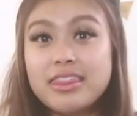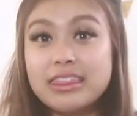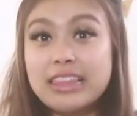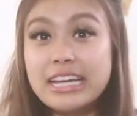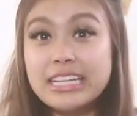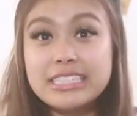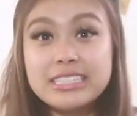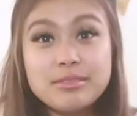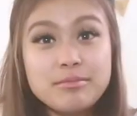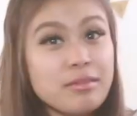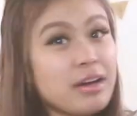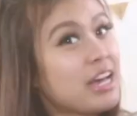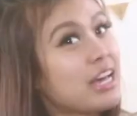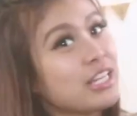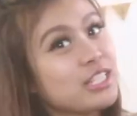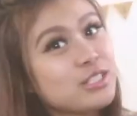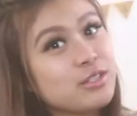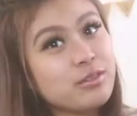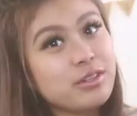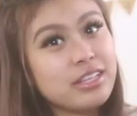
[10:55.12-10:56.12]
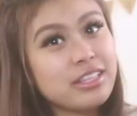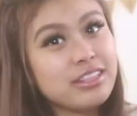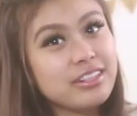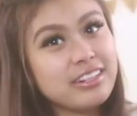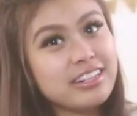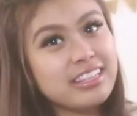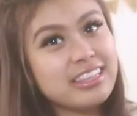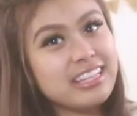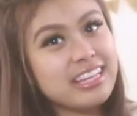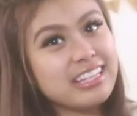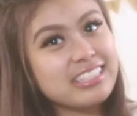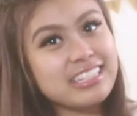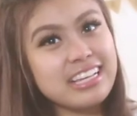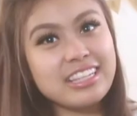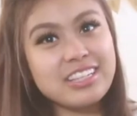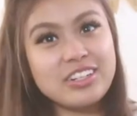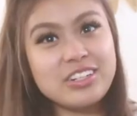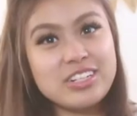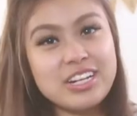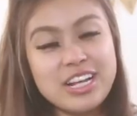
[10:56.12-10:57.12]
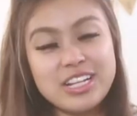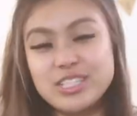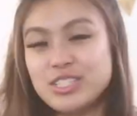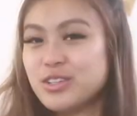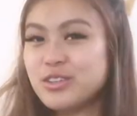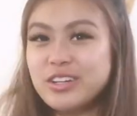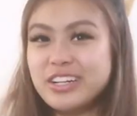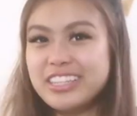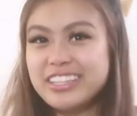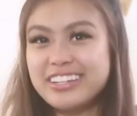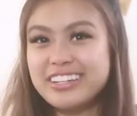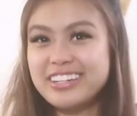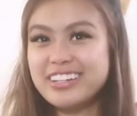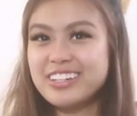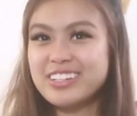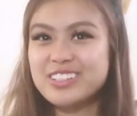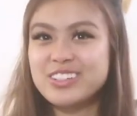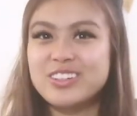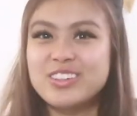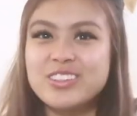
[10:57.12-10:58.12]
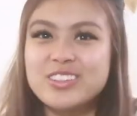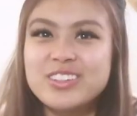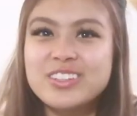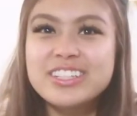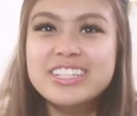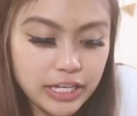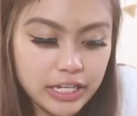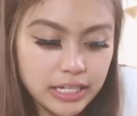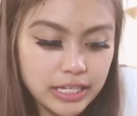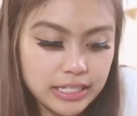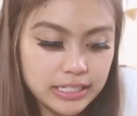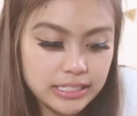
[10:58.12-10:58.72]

That's my 23 things I learned at 23 years old.